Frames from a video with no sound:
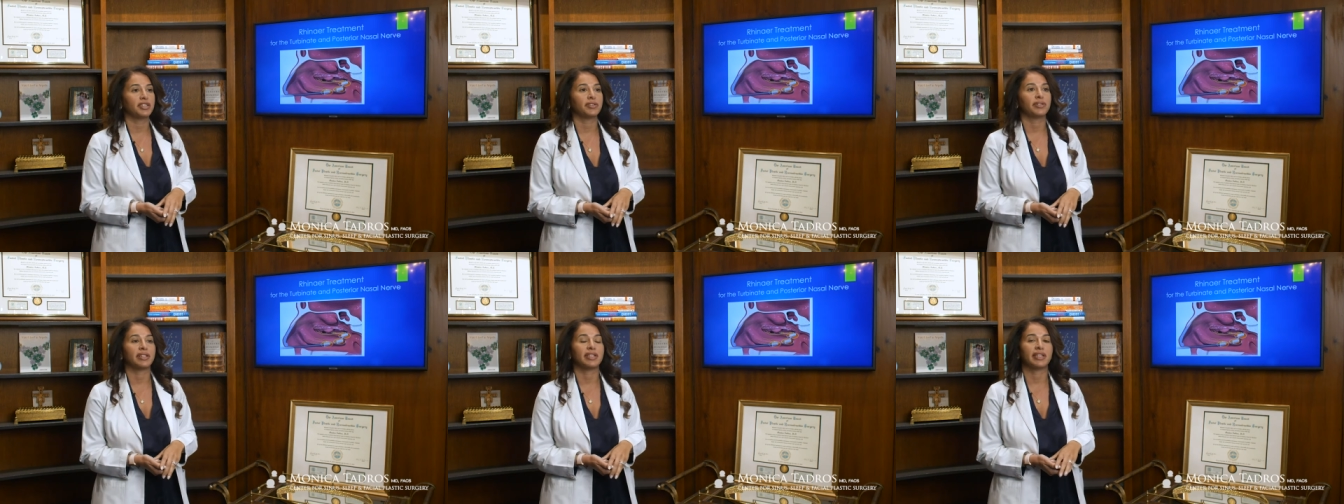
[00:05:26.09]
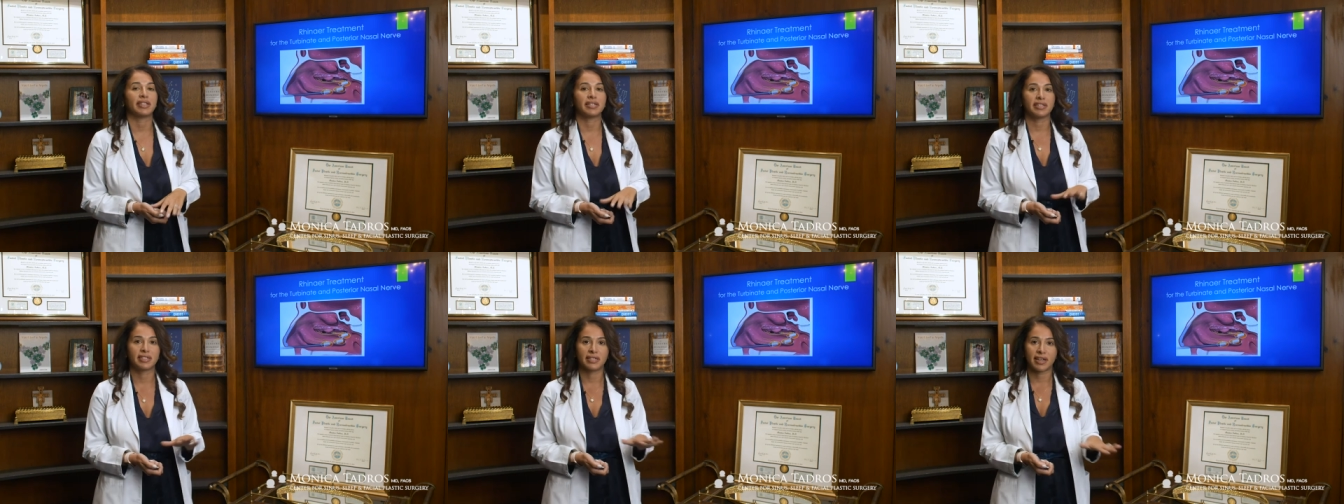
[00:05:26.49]
you and
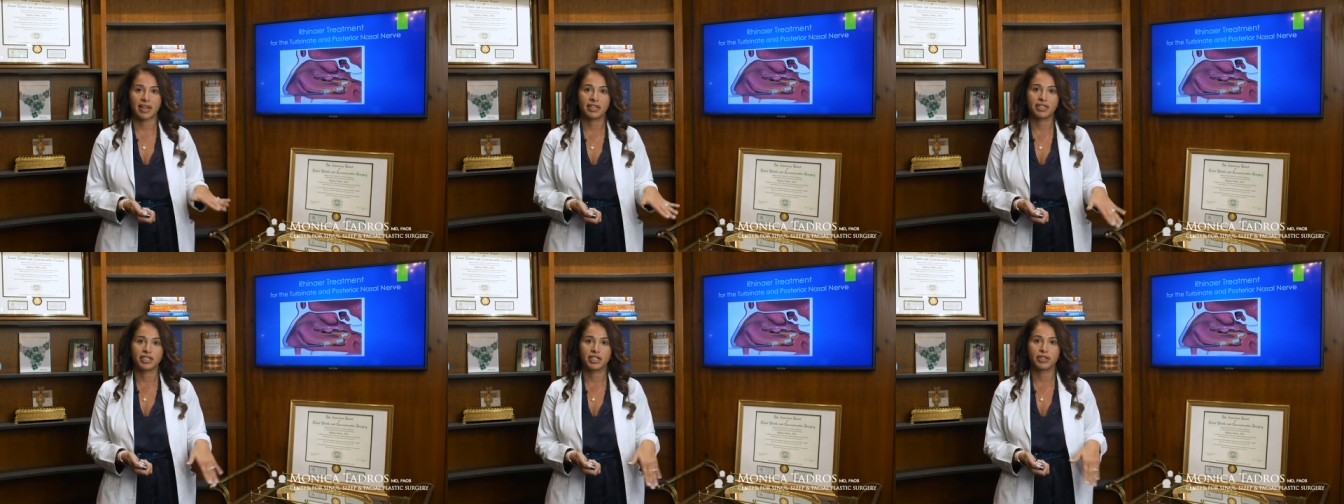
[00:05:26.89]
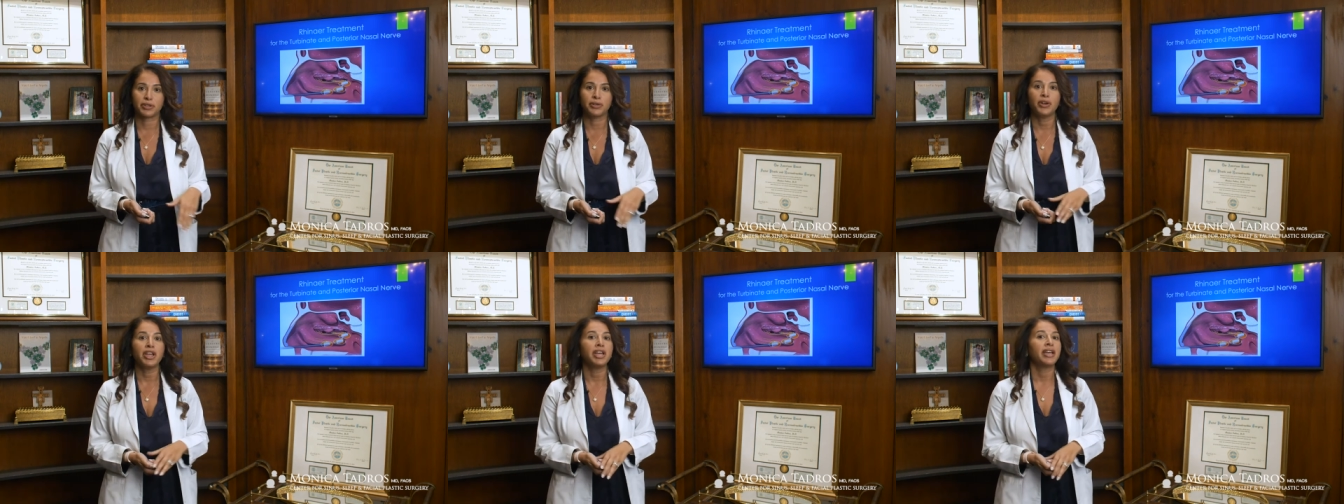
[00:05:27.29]
anesthetized
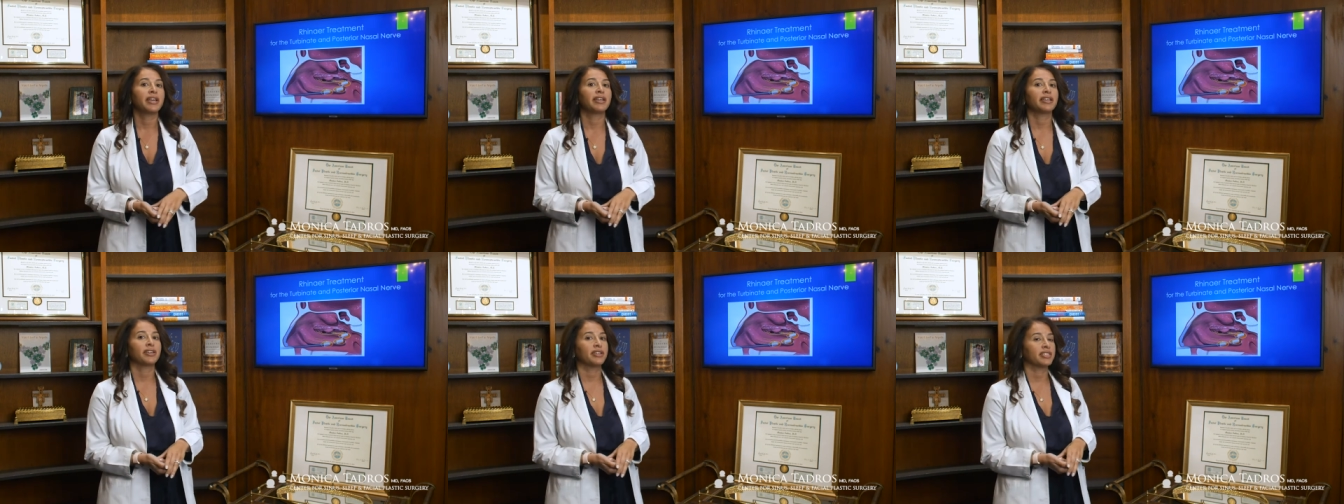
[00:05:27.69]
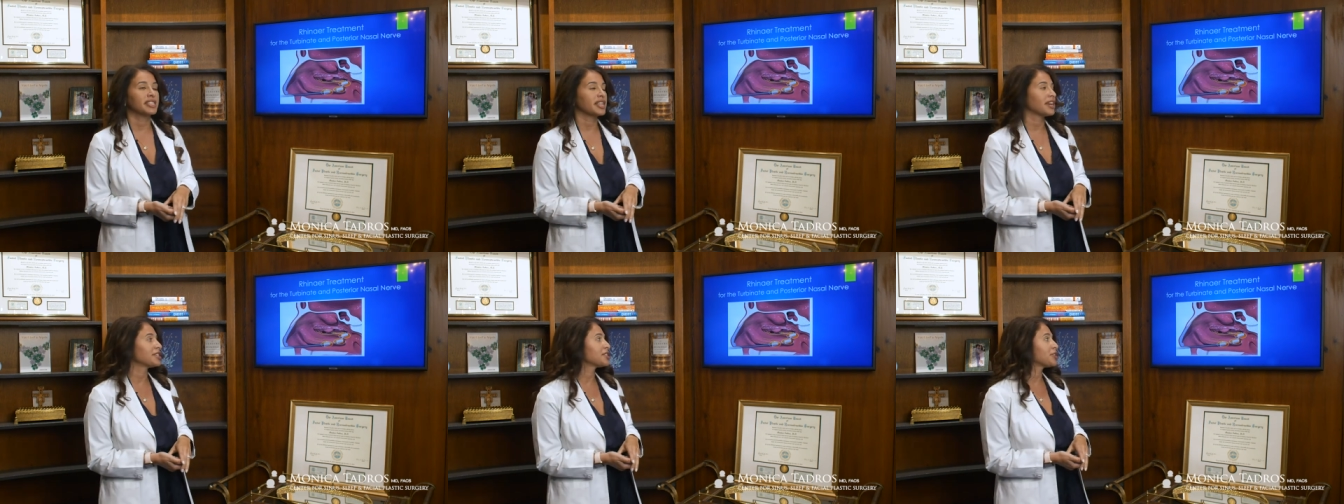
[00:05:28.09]
you,
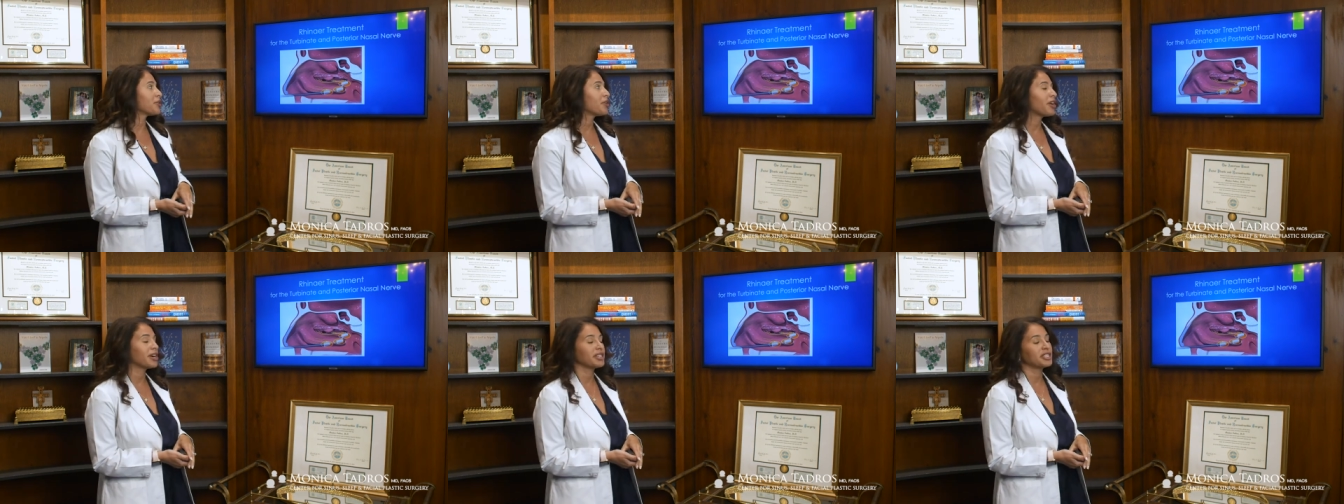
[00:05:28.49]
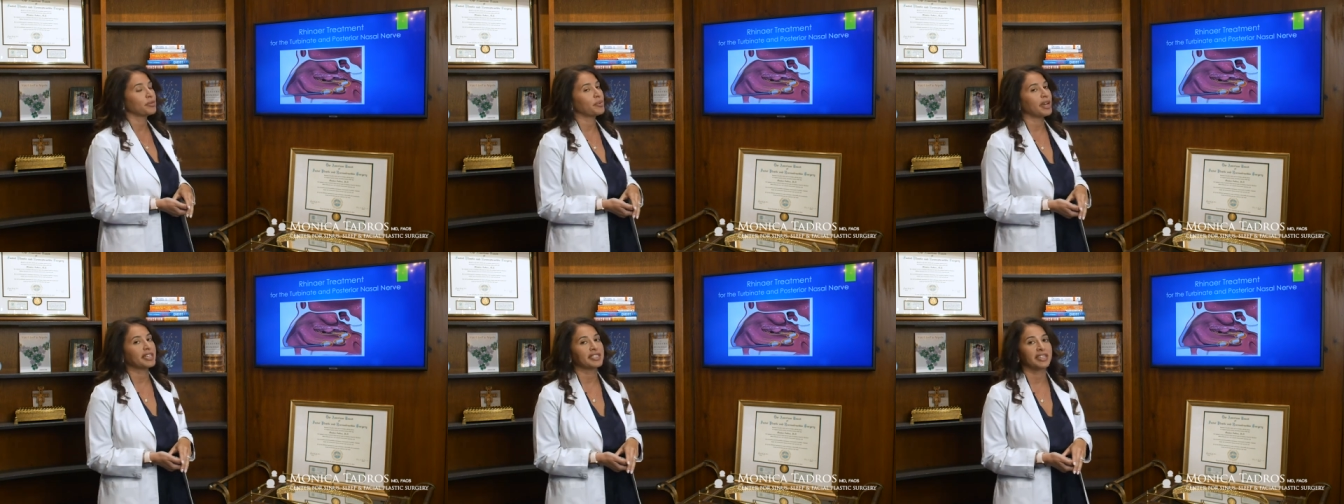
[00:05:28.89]
it's not so hard to
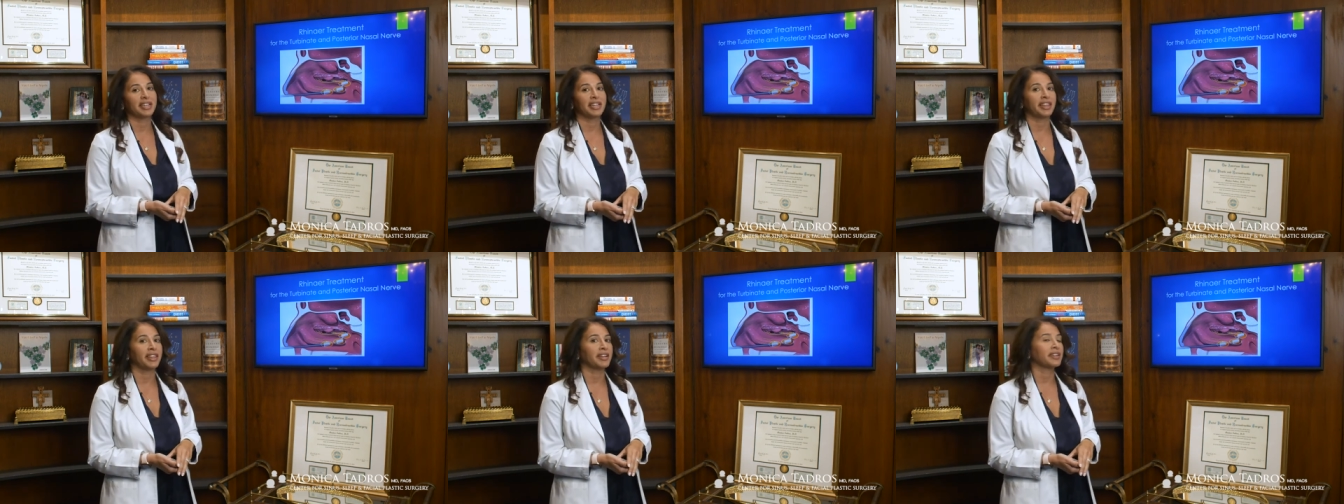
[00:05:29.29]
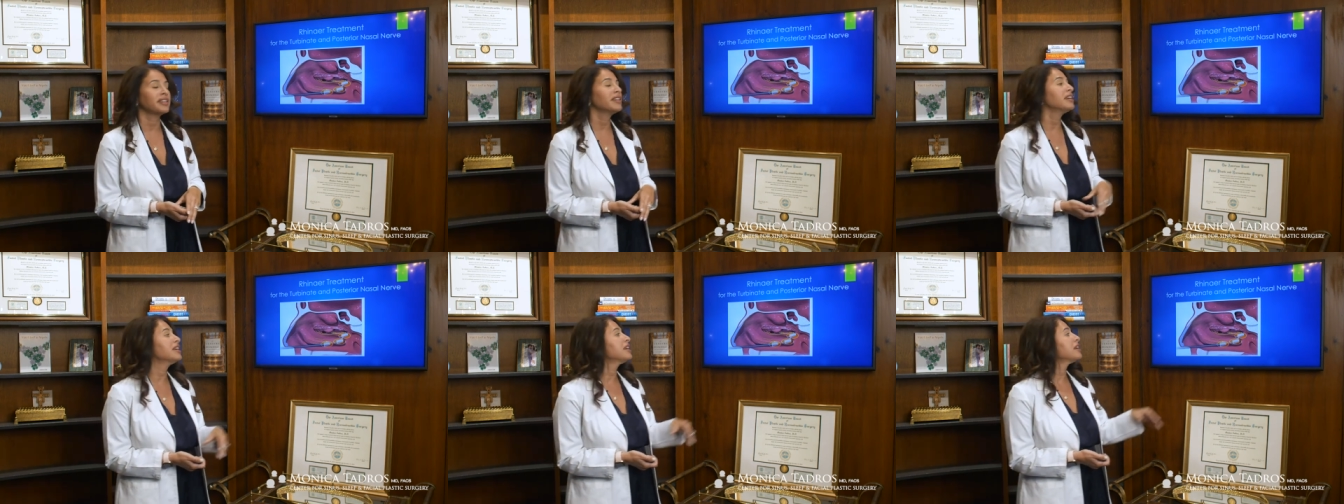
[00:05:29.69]
pass that in
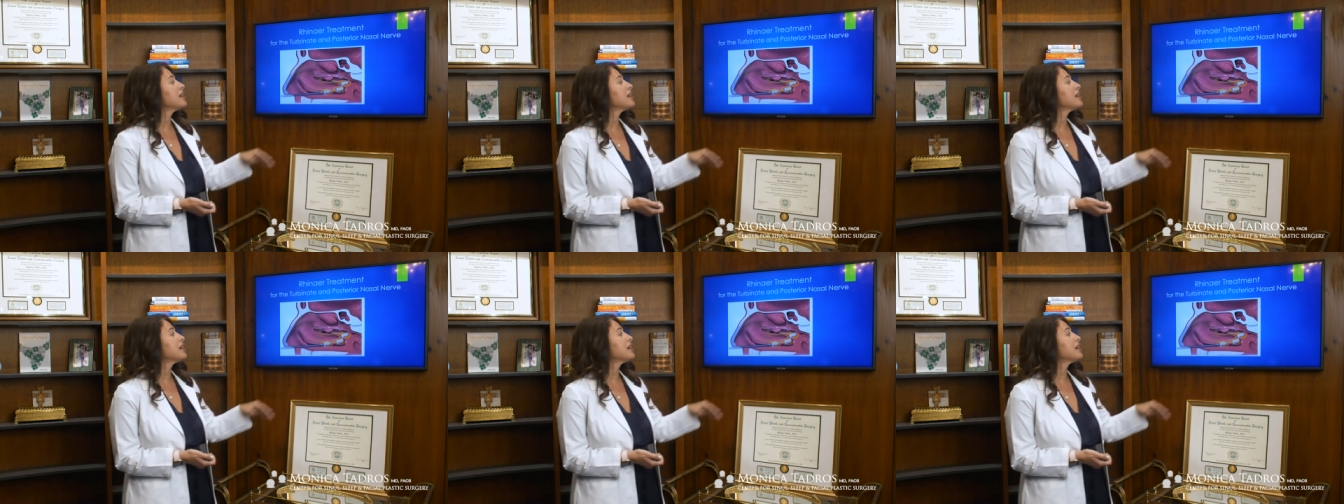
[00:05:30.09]
there.